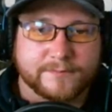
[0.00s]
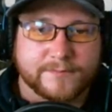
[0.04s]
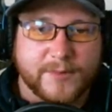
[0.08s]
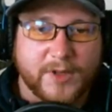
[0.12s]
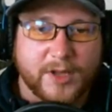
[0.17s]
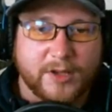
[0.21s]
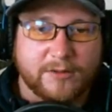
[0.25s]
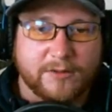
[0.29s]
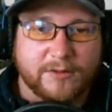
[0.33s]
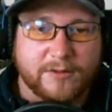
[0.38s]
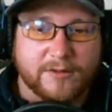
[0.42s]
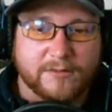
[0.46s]

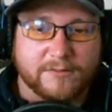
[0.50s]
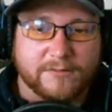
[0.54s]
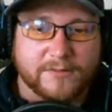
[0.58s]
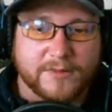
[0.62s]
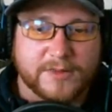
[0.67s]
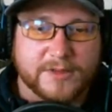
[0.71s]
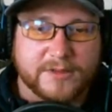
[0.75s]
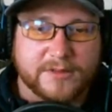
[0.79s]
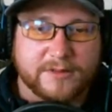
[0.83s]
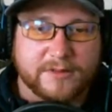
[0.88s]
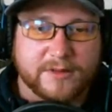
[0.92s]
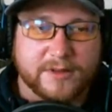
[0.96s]
Alright,
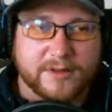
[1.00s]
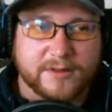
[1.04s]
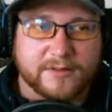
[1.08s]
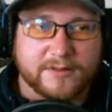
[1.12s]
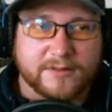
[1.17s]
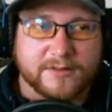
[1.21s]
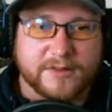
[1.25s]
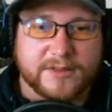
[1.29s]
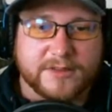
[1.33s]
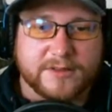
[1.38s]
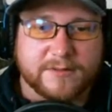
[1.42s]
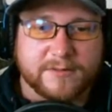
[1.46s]
let's go ahead and do
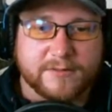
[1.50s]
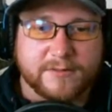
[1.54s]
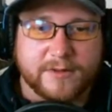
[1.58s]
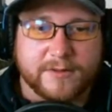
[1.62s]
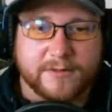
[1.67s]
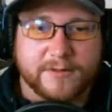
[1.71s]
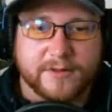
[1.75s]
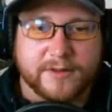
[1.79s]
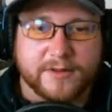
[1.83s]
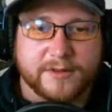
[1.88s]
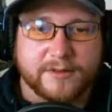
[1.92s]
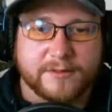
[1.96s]
this one while
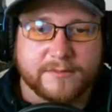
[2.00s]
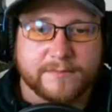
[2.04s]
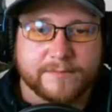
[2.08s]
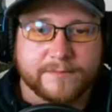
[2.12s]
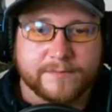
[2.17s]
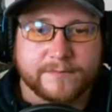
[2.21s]
we're here.